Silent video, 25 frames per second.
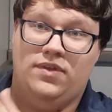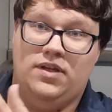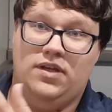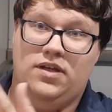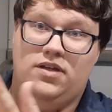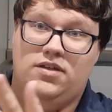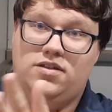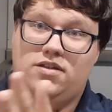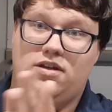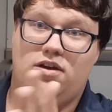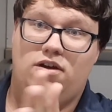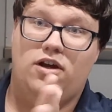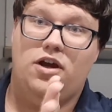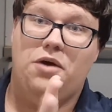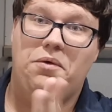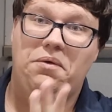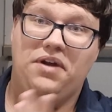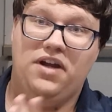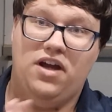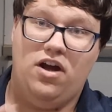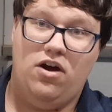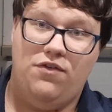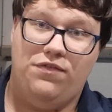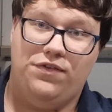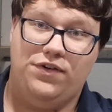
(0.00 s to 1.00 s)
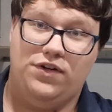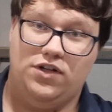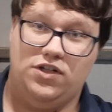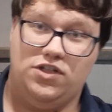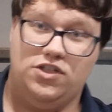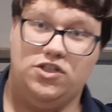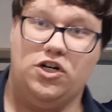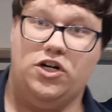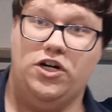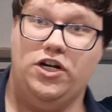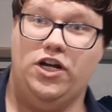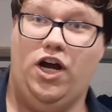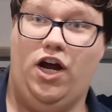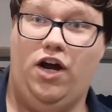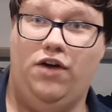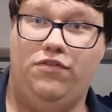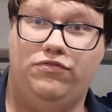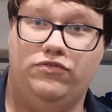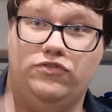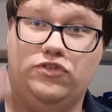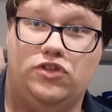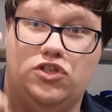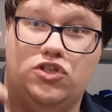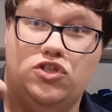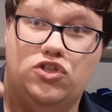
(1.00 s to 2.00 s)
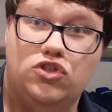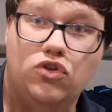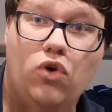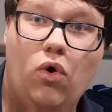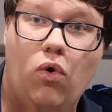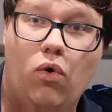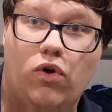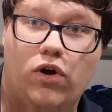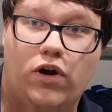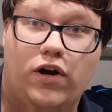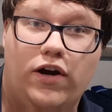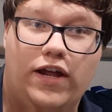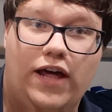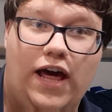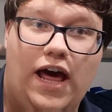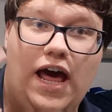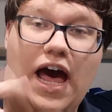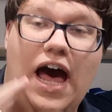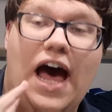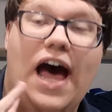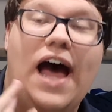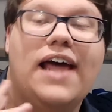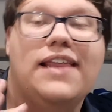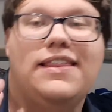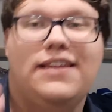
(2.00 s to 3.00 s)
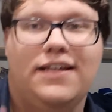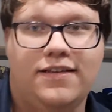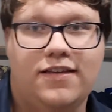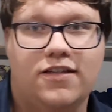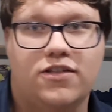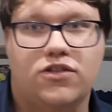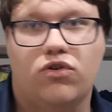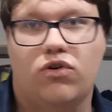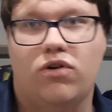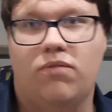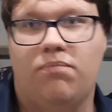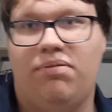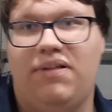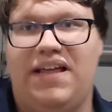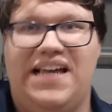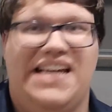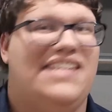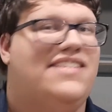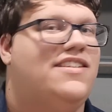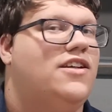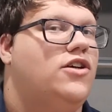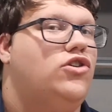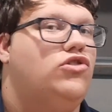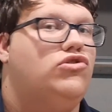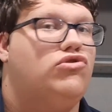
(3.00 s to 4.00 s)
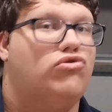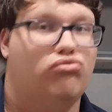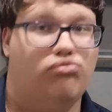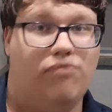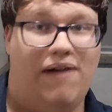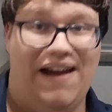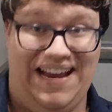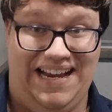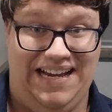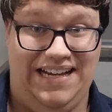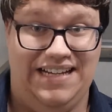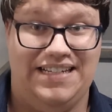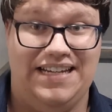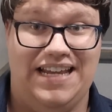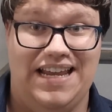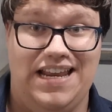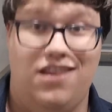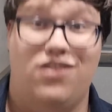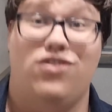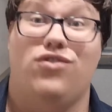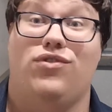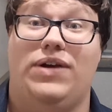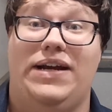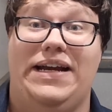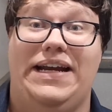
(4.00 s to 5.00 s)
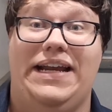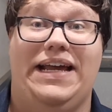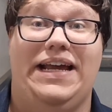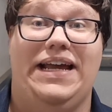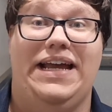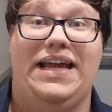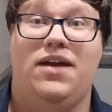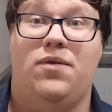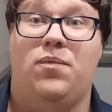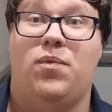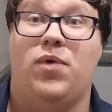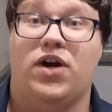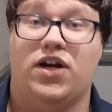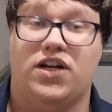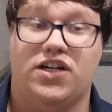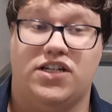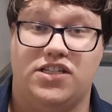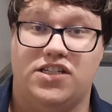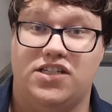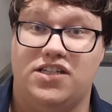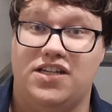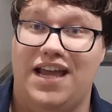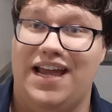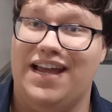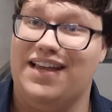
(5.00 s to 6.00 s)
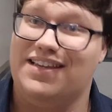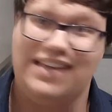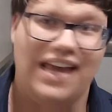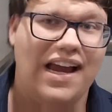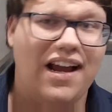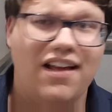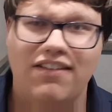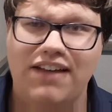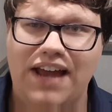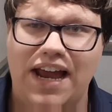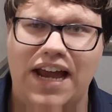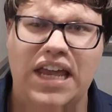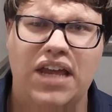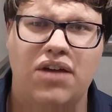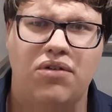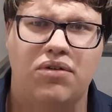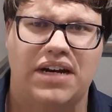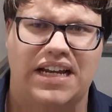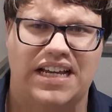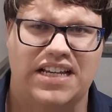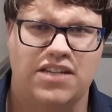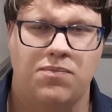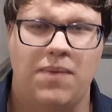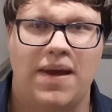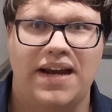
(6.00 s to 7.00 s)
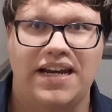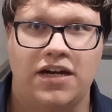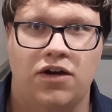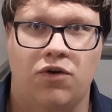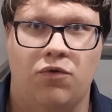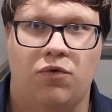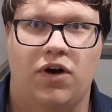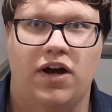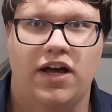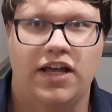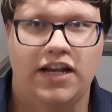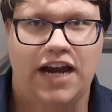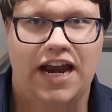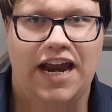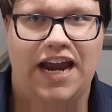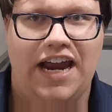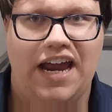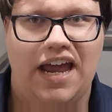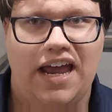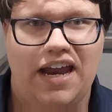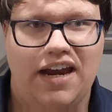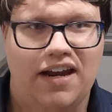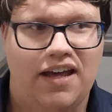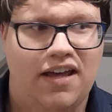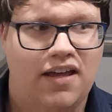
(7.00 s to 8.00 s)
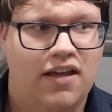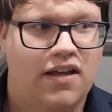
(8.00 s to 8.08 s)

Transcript: So starting off with the sword, I think the sword plays great in 3D. It works exactly how you would expect it would, and